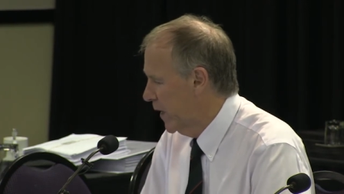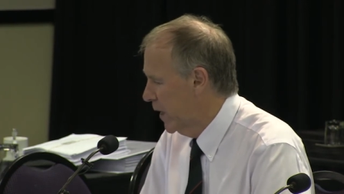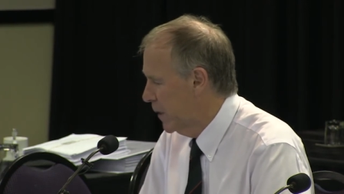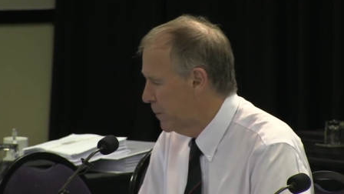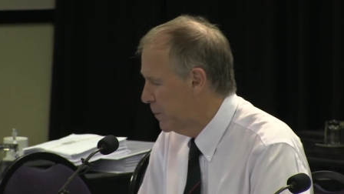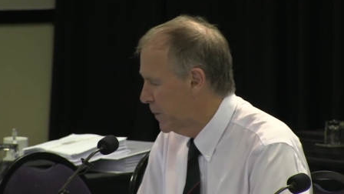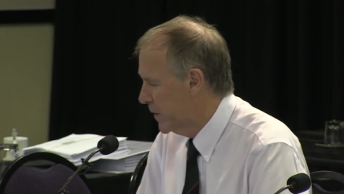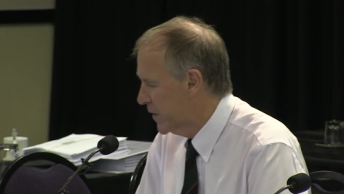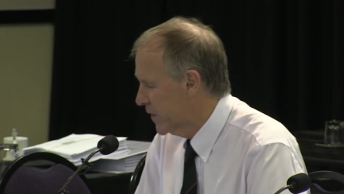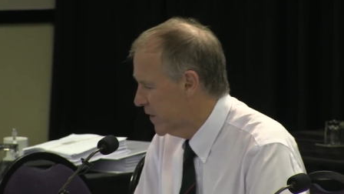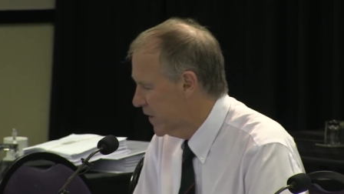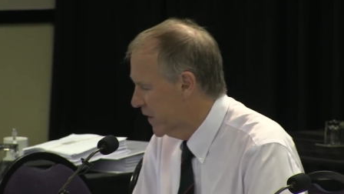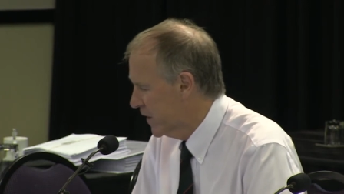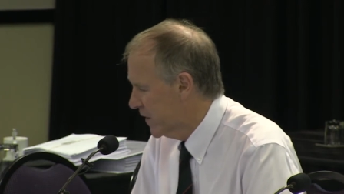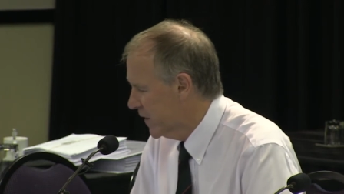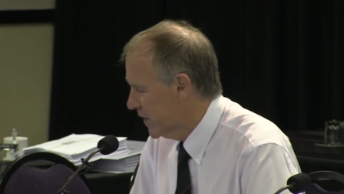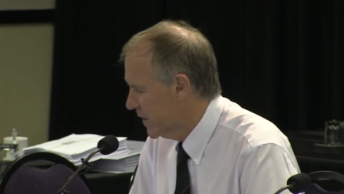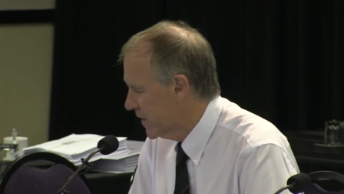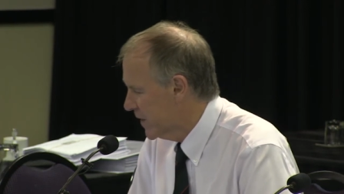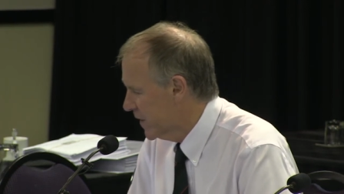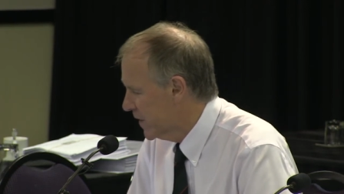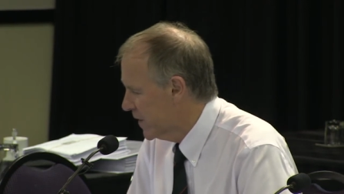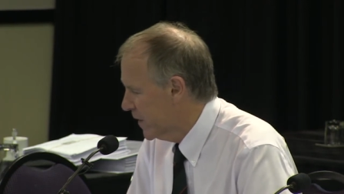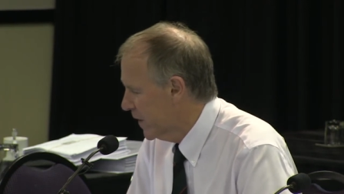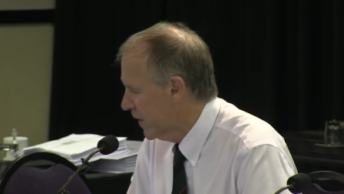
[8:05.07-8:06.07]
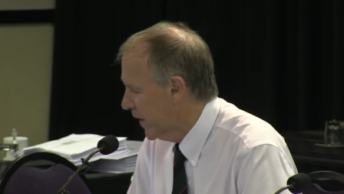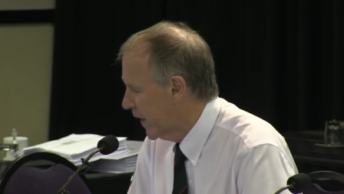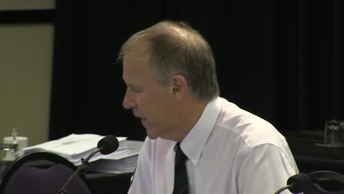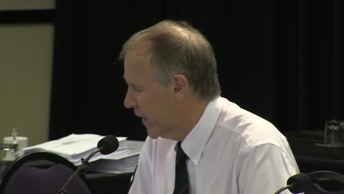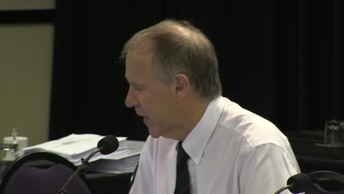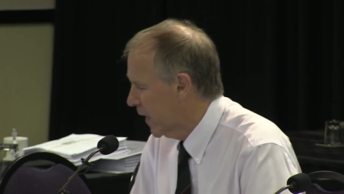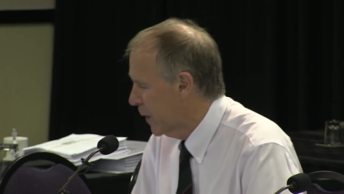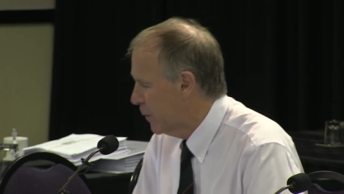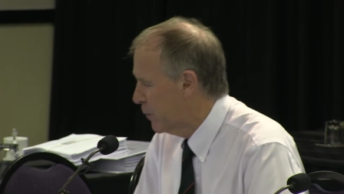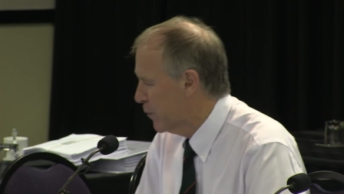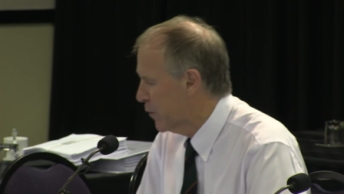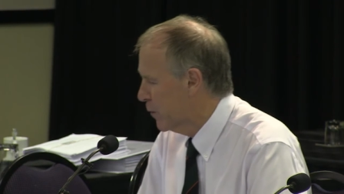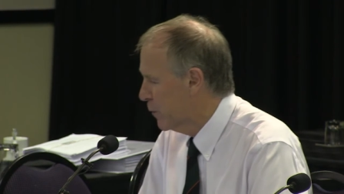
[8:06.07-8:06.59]
lipid synthesis and they
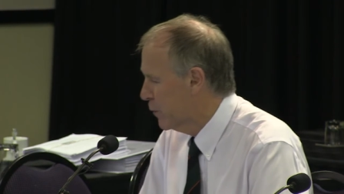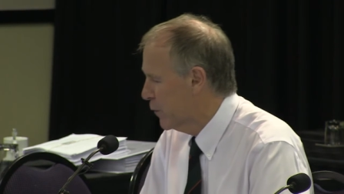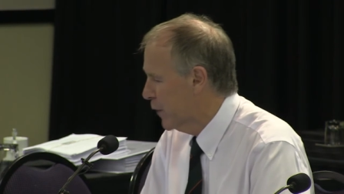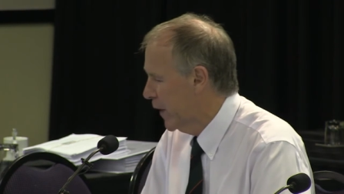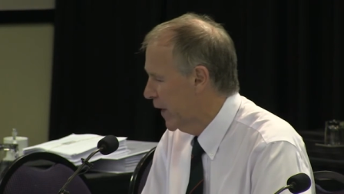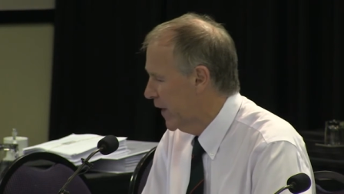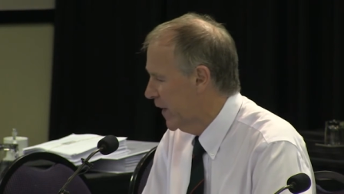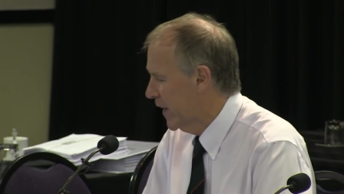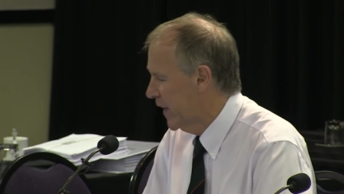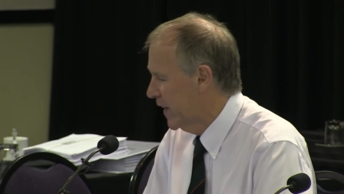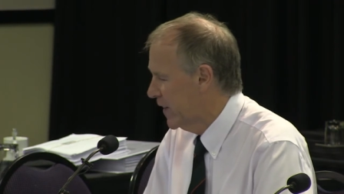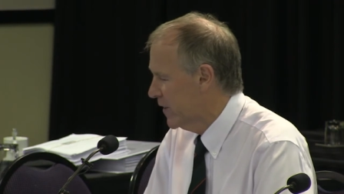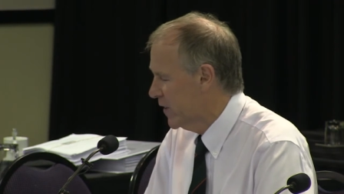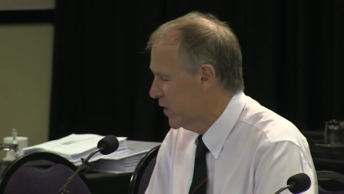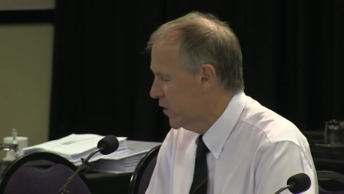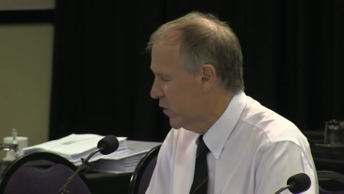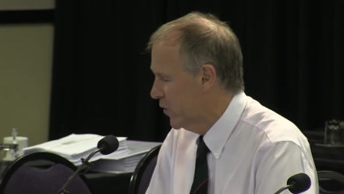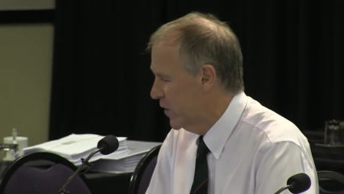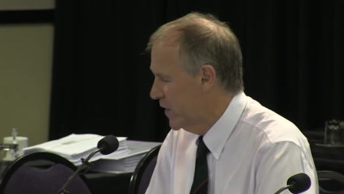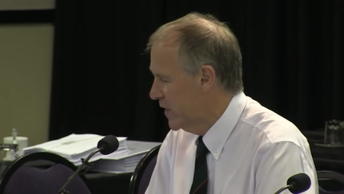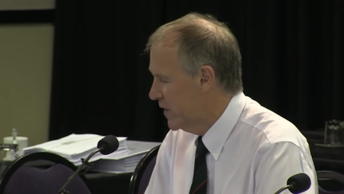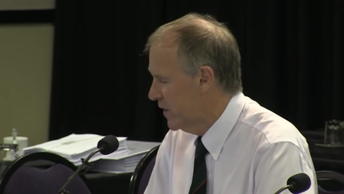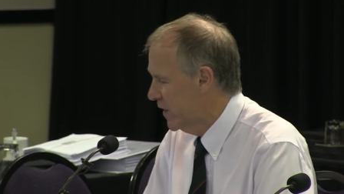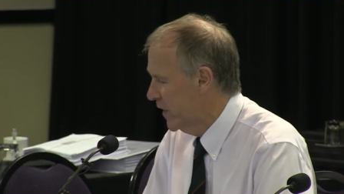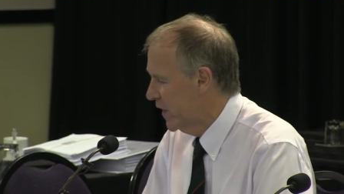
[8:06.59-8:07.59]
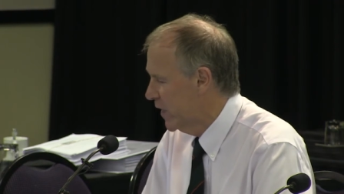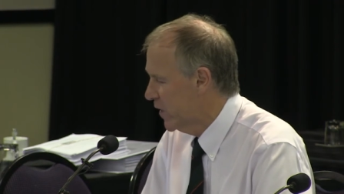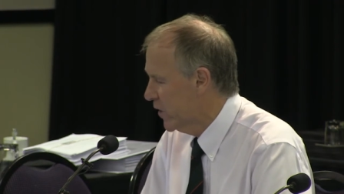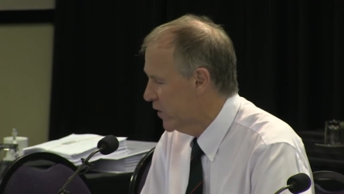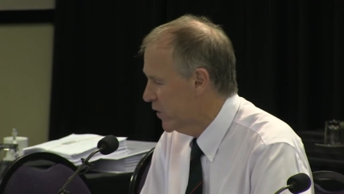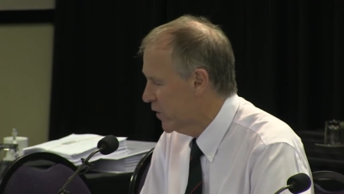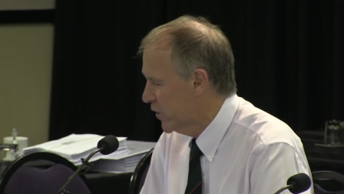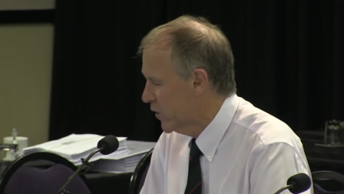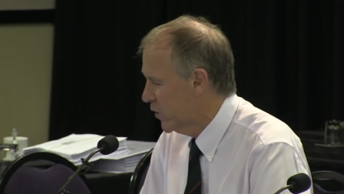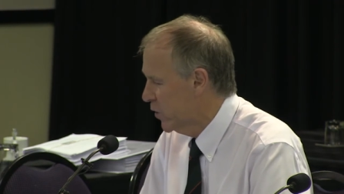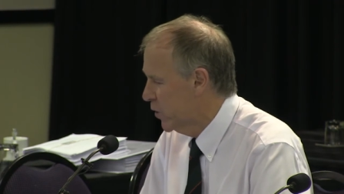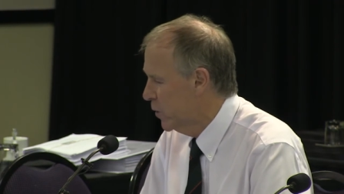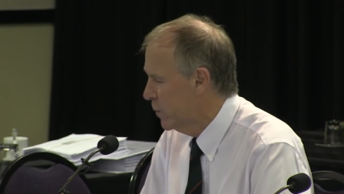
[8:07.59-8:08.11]
come from fatty acids recently
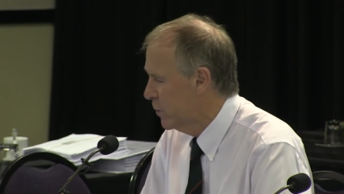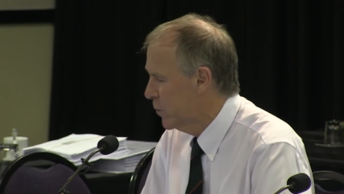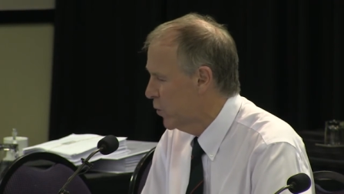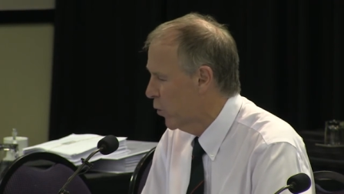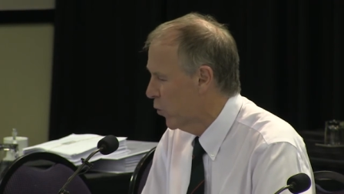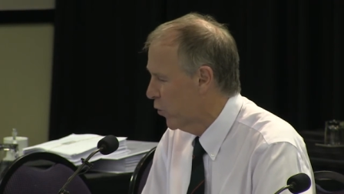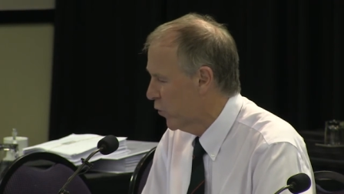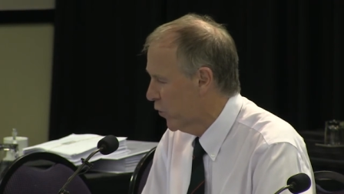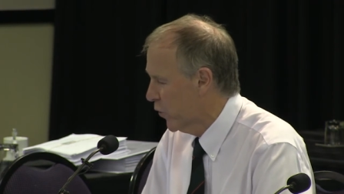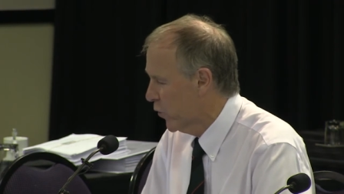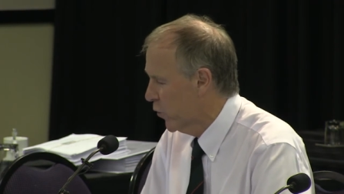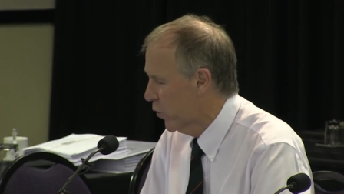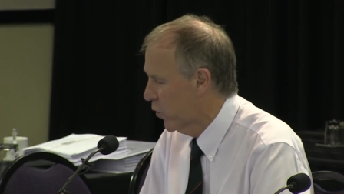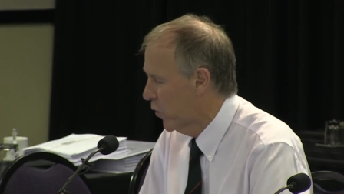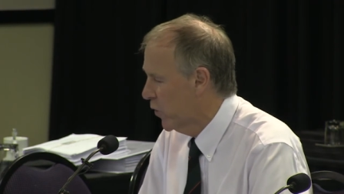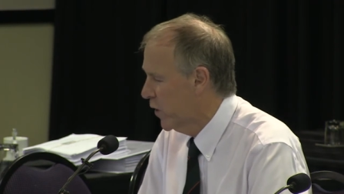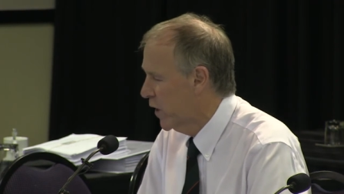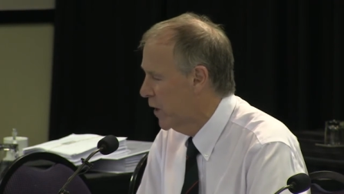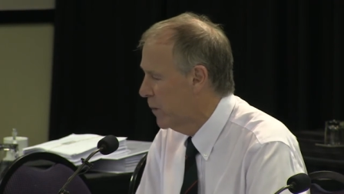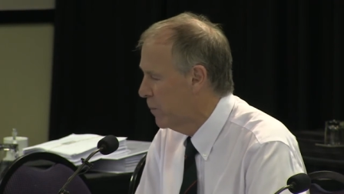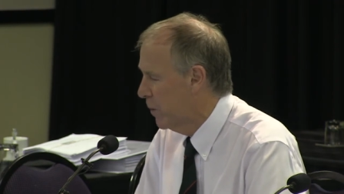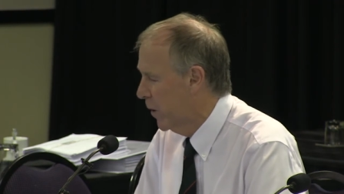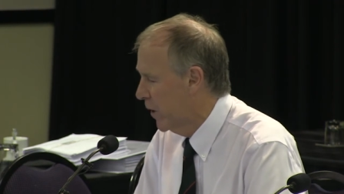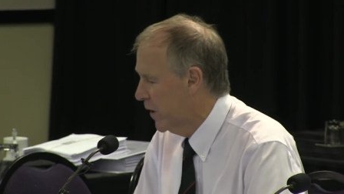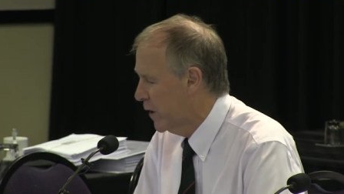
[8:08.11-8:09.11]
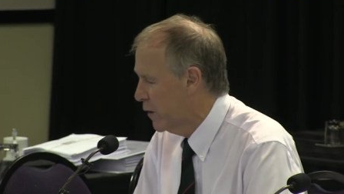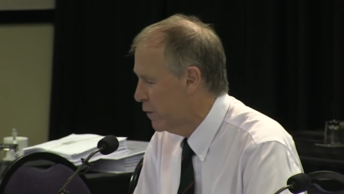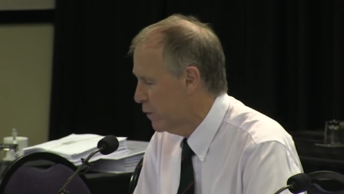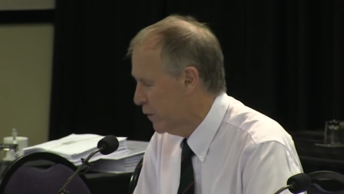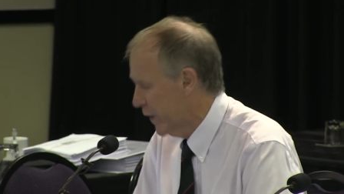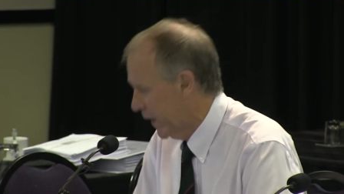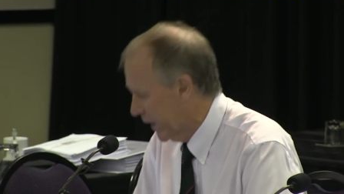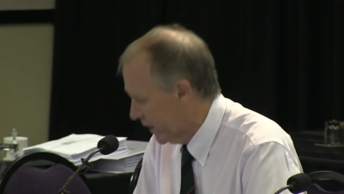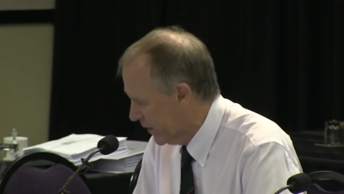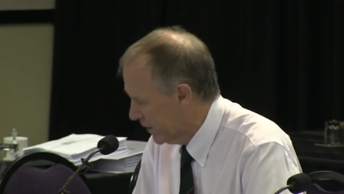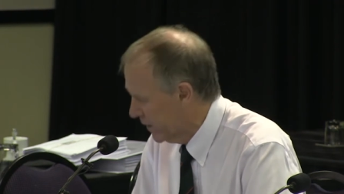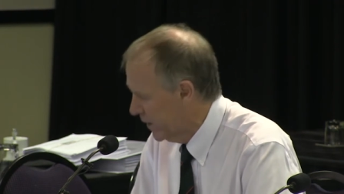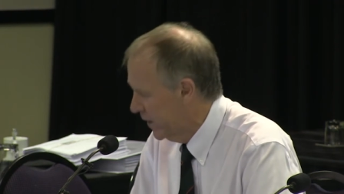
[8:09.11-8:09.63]
consumed or stored in body
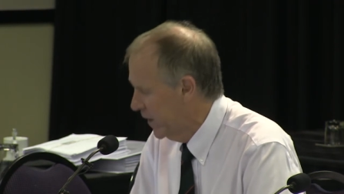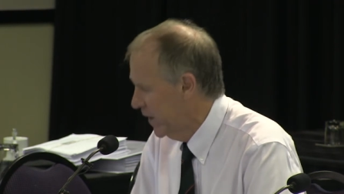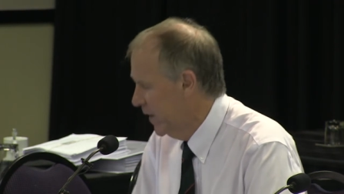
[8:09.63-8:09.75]
fat.